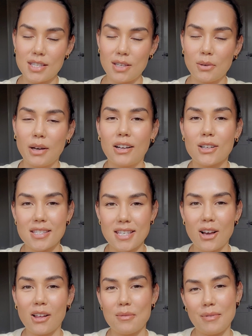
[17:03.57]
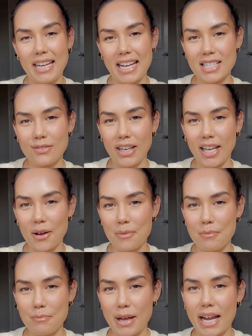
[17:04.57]
you, and I'll see y'all in my next video.
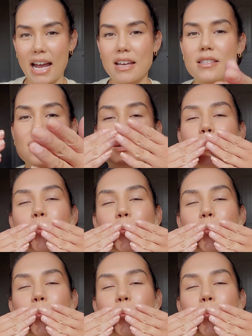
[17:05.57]
Bye guys.